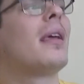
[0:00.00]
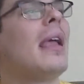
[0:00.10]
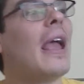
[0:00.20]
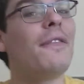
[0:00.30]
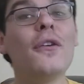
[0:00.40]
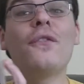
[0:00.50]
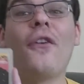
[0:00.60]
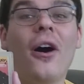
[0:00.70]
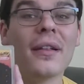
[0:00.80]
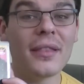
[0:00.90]
if you
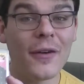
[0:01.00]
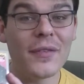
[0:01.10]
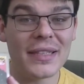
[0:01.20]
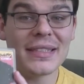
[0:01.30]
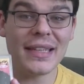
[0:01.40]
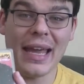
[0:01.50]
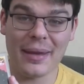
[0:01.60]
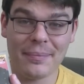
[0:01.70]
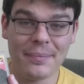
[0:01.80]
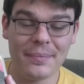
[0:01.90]
fall in love with this
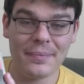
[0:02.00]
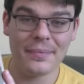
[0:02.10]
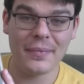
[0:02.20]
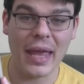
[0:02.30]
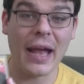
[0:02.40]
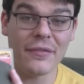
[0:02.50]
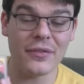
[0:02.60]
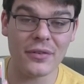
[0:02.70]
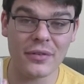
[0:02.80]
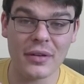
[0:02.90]
game
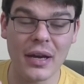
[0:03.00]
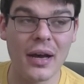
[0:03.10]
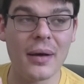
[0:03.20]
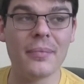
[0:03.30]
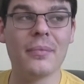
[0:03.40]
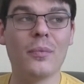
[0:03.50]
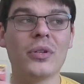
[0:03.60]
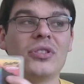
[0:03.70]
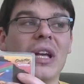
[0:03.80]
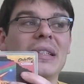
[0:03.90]
after,
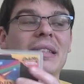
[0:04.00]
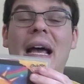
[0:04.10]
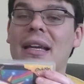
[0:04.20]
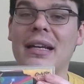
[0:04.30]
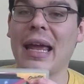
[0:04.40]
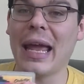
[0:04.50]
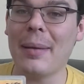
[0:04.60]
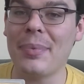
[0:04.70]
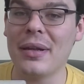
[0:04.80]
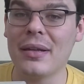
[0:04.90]
which is not going to
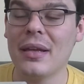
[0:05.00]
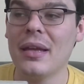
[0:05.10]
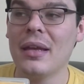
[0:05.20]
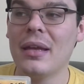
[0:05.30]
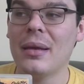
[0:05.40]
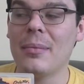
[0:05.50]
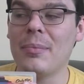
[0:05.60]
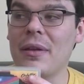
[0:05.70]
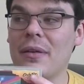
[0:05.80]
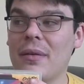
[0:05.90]
happen,
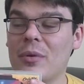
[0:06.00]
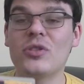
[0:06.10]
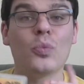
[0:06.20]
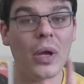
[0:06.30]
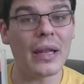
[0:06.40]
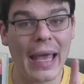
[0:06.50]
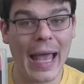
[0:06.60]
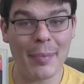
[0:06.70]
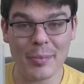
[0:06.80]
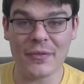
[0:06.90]
which will
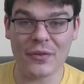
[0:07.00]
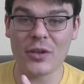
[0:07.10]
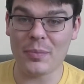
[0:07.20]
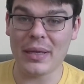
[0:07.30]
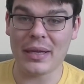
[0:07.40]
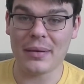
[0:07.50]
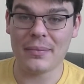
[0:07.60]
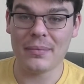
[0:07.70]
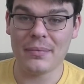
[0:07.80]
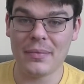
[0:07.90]
happen before you beat it.
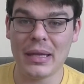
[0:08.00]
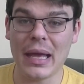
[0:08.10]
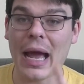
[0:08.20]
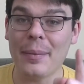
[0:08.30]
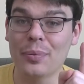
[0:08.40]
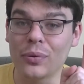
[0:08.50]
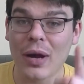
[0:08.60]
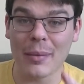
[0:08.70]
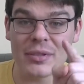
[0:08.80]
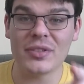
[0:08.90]
I
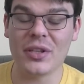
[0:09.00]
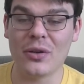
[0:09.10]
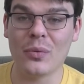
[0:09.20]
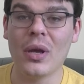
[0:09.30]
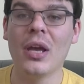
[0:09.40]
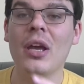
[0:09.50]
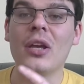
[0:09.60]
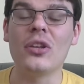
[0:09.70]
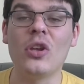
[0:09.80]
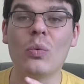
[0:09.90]
promise you
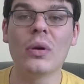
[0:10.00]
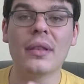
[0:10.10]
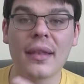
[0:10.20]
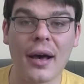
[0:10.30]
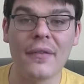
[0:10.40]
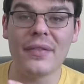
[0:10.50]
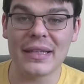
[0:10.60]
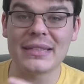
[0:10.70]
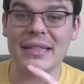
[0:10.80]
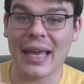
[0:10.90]
will love
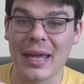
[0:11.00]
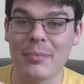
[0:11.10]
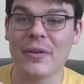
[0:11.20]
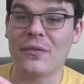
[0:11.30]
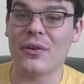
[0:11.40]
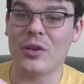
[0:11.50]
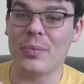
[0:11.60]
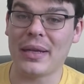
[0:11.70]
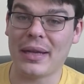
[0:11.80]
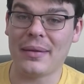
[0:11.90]
this game before you
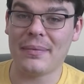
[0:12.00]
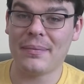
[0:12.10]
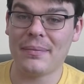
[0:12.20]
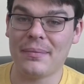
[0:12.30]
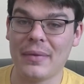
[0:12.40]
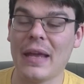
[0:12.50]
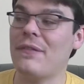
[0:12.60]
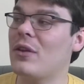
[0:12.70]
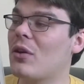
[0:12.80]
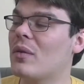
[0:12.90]
beat it.
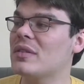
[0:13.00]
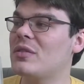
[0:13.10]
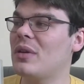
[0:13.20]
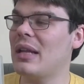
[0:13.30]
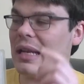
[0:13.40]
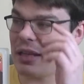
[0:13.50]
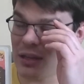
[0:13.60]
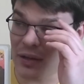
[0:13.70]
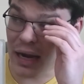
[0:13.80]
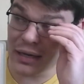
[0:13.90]
If you go into it and
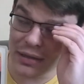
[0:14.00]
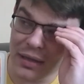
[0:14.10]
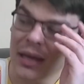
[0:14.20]
you kind of,